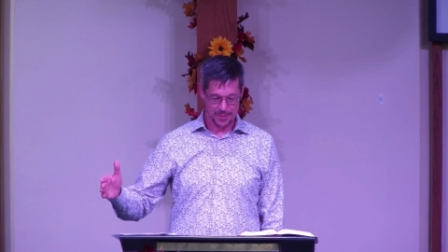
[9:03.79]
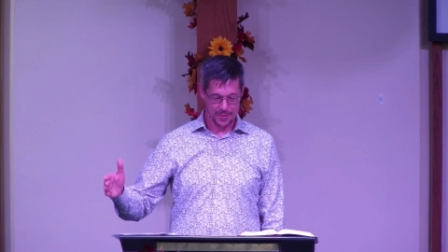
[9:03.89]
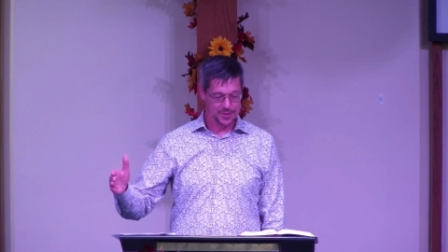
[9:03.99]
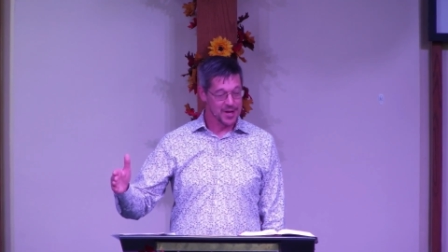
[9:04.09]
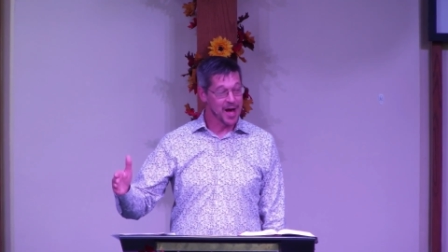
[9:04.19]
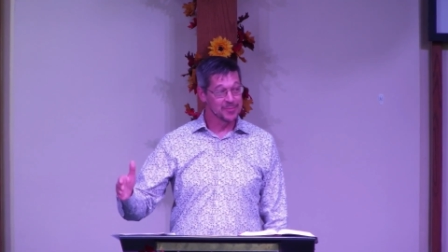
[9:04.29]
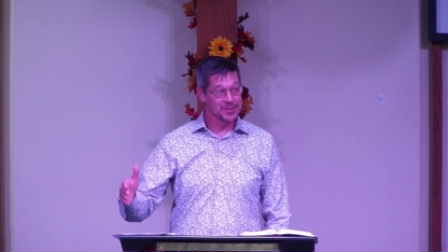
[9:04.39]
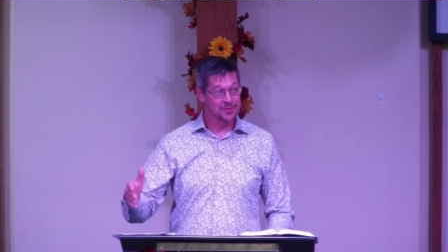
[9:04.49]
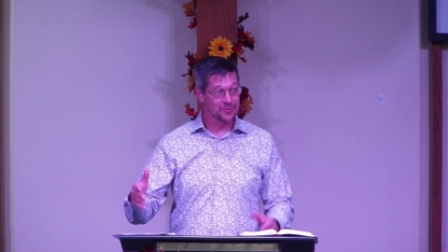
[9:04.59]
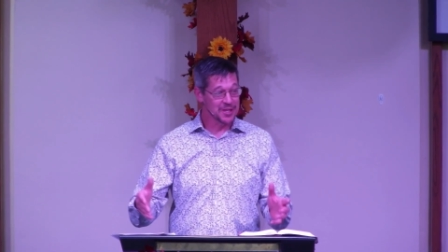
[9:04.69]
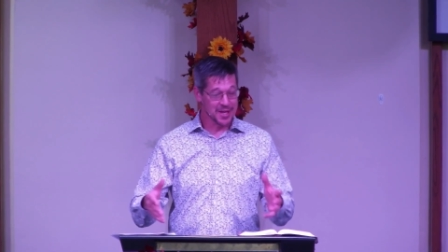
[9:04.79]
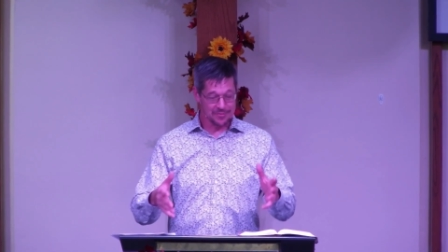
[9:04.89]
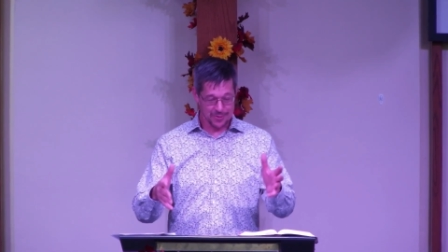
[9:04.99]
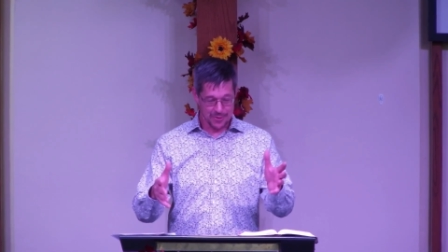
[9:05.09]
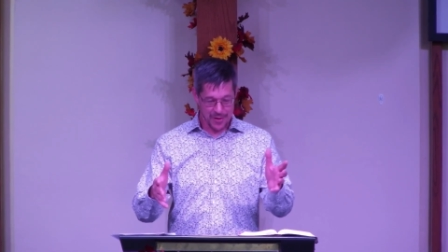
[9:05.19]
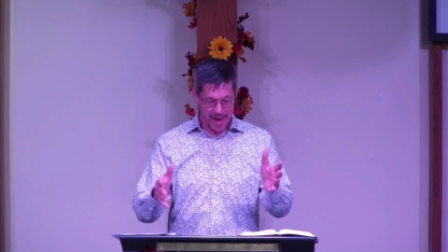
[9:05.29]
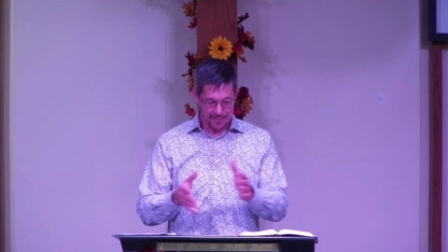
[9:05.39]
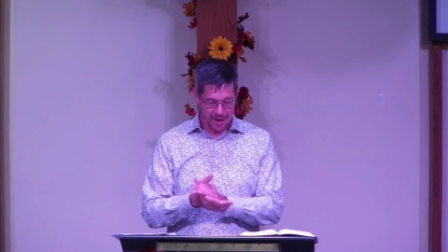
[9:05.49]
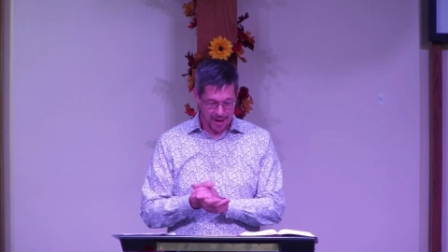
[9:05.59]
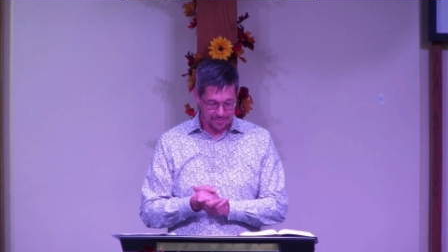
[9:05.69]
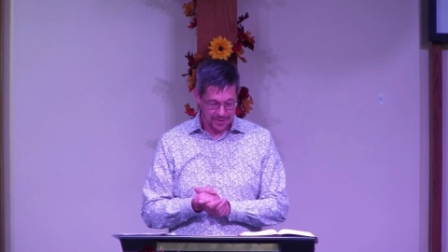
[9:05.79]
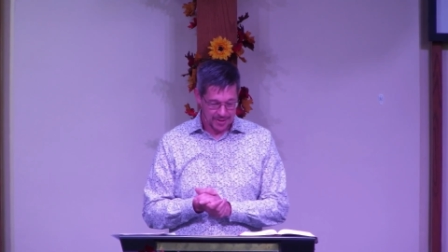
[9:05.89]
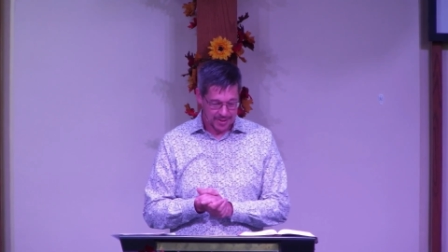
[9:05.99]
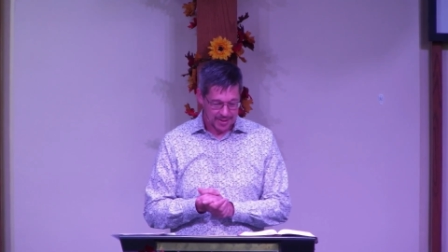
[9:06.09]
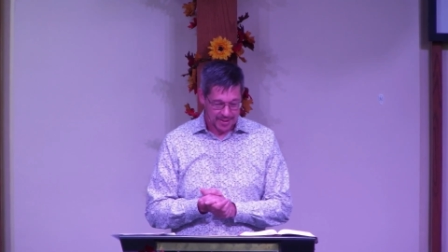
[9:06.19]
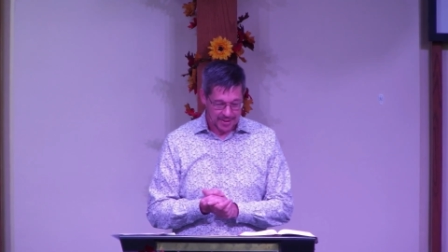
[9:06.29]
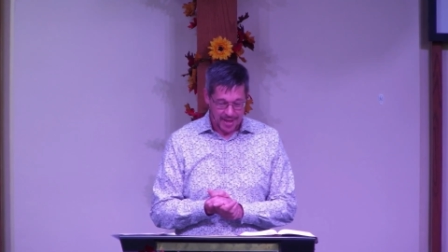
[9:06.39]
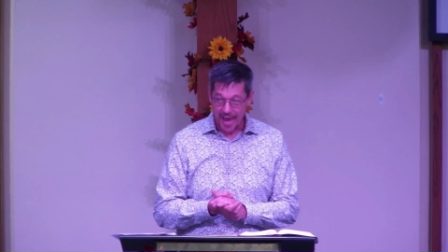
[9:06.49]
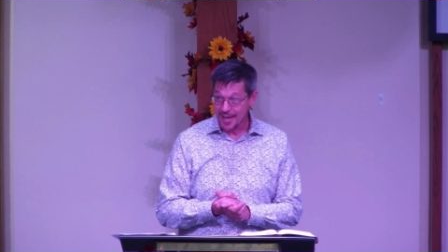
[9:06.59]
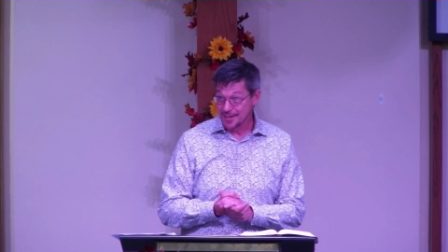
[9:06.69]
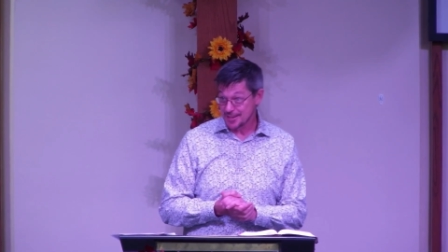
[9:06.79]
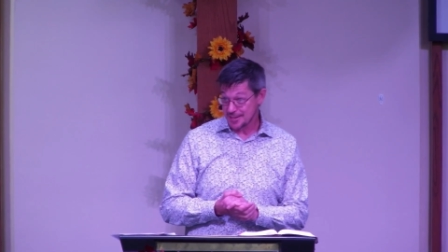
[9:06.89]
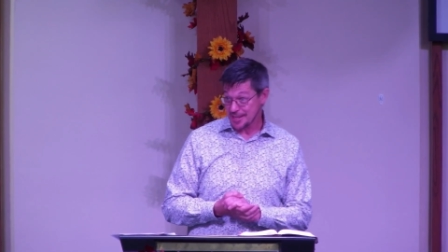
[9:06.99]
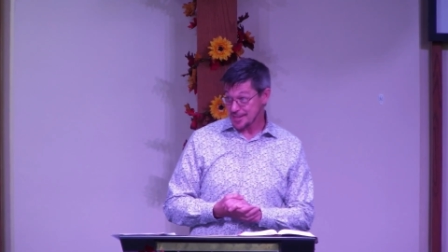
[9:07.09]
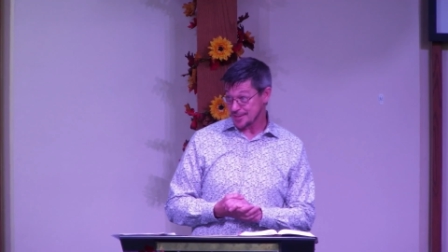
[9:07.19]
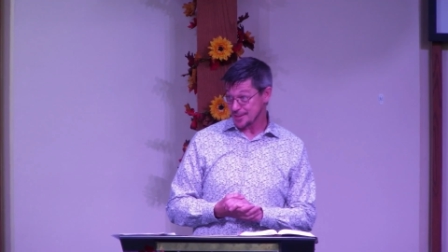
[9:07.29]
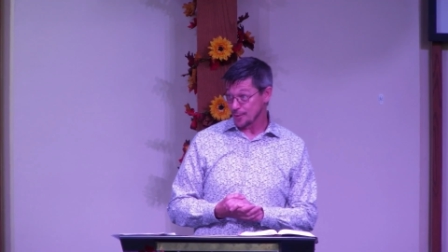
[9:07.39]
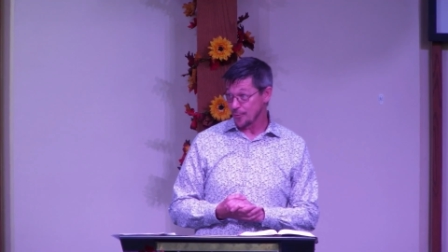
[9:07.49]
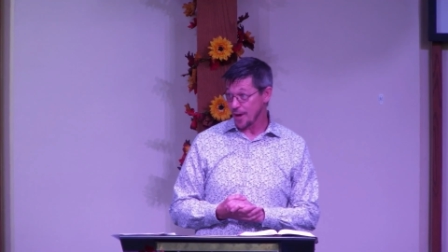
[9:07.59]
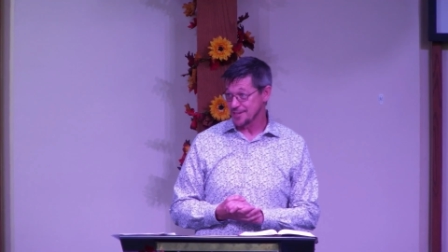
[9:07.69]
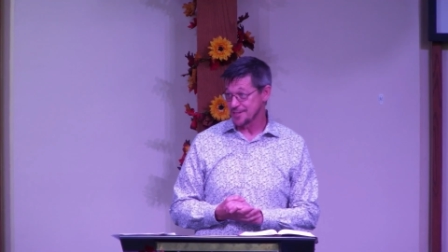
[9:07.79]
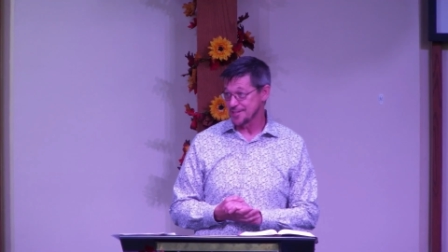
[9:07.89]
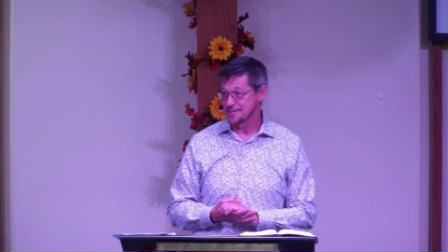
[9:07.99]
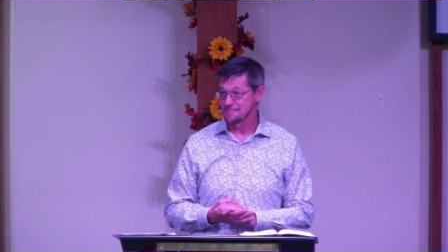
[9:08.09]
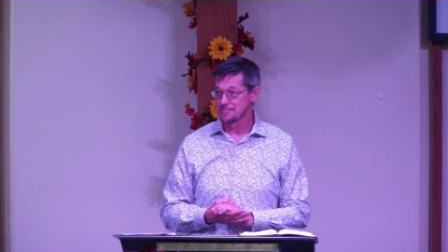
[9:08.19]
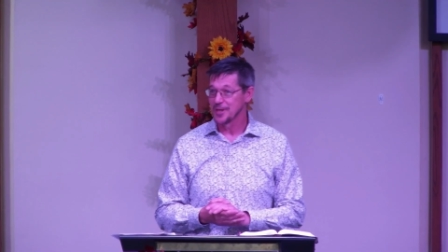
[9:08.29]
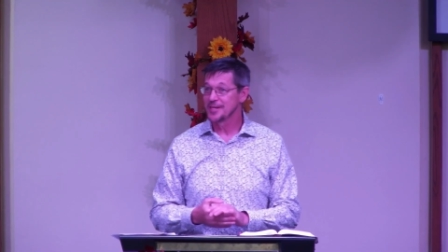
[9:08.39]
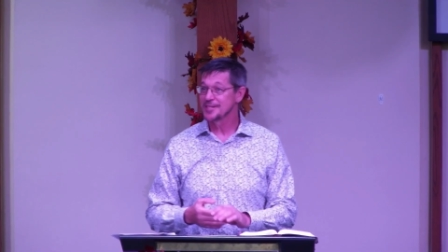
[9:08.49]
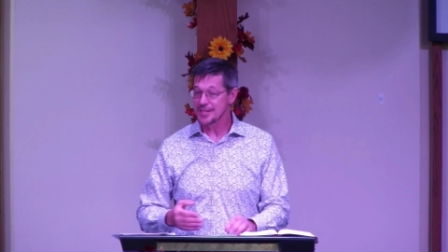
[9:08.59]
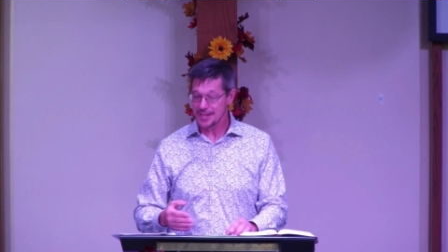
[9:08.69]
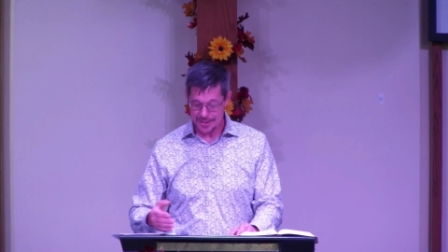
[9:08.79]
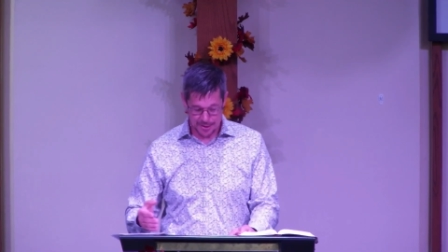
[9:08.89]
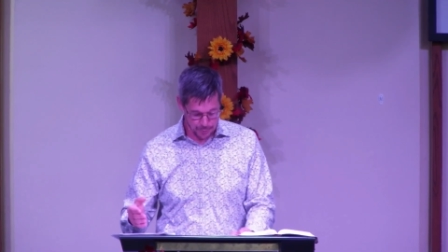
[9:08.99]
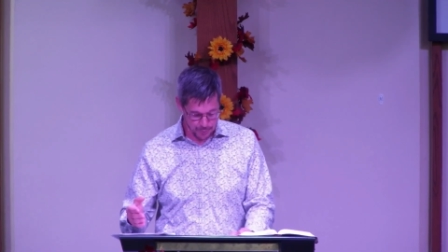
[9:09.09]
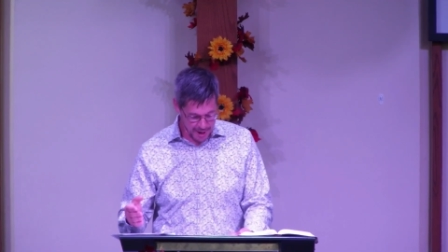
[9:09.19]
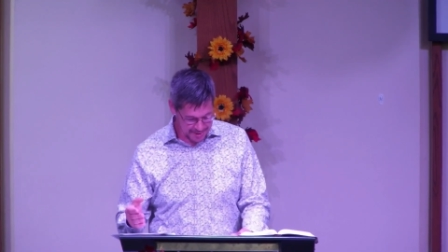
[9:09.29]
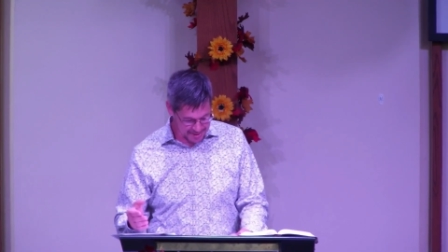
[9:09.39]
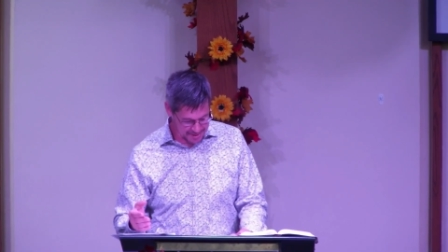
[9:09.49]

Time, it's a free gift, you have enough, and it's easy to waste. It is easy to waste.